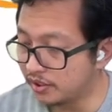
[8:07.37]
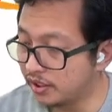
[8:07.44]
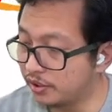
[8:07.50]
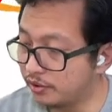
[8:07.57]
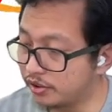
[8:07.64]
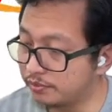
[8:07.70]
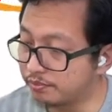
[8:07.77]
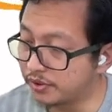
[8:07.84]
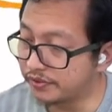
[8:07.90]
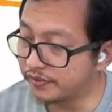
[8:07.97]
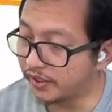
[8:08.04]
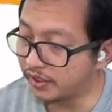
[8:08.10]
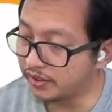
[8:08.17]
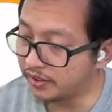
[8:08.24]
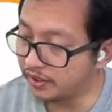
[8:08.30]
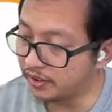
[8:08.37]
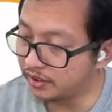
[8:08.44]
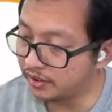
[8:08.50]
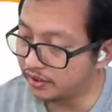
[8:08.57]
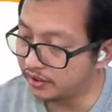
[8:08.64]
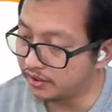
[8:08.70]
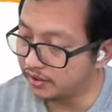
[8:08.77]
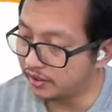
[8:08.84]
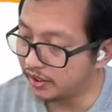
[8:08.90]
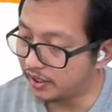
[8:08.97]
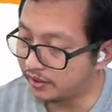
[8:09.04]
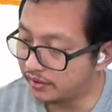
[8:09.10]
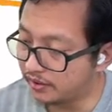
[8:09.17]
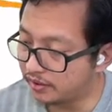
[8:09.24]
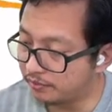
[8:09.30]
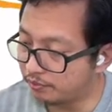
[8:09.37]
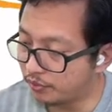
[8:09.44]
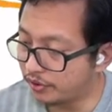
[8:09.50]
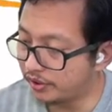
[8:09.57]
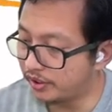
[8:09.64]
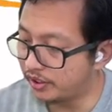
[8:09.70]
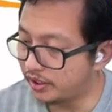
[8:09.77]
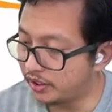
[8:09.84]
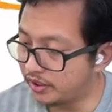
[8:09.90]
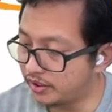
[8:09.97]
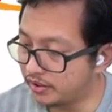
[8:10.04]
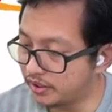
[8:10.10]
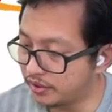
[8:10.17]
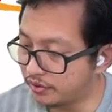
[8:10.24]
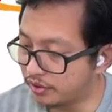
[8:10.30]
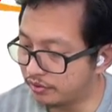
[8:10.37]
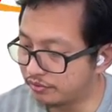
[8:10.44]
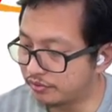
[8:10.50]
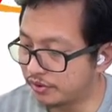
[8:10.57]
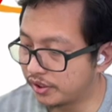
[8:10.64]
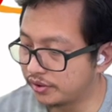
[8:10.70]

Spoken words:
it is perfectly at this point here, the 0.